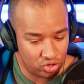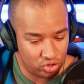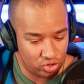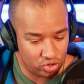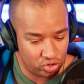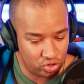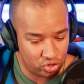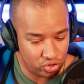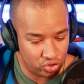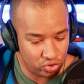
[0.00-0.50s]

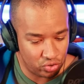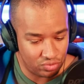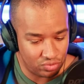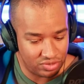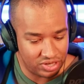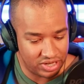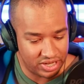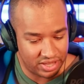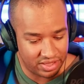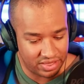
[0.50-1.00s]

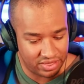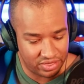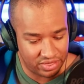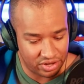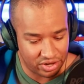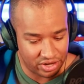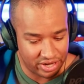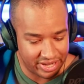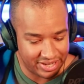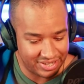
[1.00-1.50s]

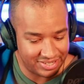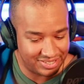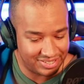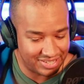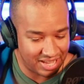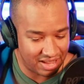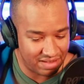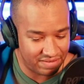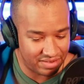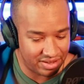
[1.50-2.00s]

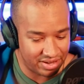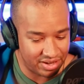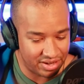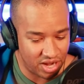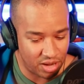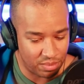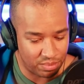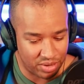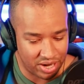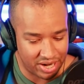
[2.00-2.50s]
237
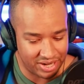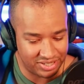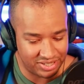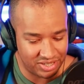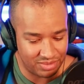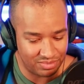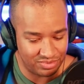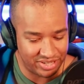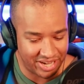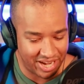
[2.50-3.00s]
apprenticeship
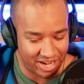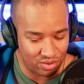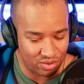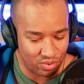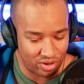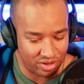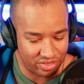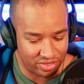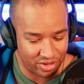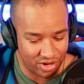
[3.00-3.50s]
January
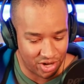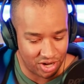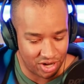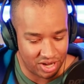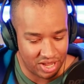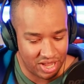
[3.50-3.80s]
3rd